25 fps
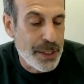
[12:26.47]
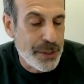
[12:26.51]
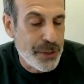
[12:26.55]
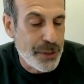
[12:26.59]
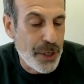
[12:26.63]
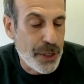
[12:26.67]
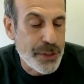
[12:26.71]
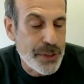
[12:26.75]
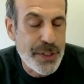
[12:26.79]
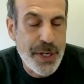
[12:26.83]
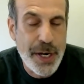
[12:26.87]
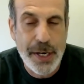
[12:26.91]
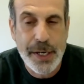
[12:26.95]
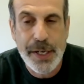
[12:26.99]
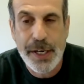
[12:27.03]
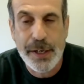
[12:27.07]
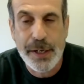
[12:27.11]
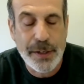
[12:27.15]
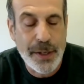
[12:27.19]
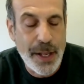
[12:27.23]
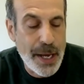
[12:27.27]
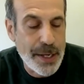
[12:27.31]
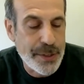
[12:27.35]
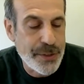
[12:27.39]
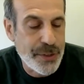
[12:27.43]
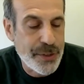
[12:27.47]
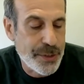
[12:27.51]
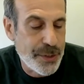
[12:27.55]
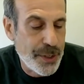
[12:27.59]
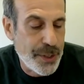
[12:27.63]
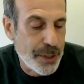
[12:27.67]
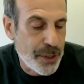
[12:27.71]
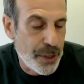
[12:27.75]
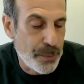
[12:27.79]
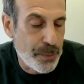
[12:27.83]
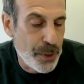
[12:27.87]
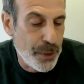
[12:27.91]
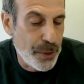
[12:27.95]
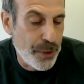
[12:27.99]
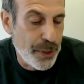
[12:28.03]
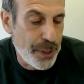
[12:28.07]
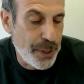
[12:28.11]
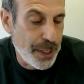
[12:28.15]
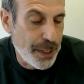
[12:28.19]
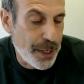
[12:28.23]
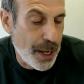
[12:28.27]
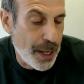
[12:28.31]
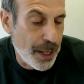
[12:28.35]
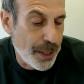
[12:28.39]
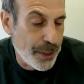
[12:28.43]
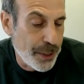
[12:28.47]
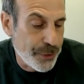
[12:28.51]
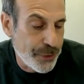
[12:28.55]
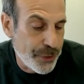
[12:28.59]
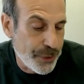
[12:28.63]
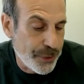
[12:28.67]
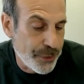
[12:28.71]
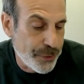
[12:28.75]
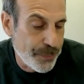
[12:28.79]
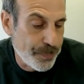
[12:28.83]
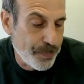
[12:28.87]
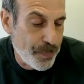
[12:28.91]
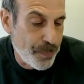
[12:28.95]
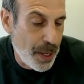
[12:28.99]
just taking classes at community colleges.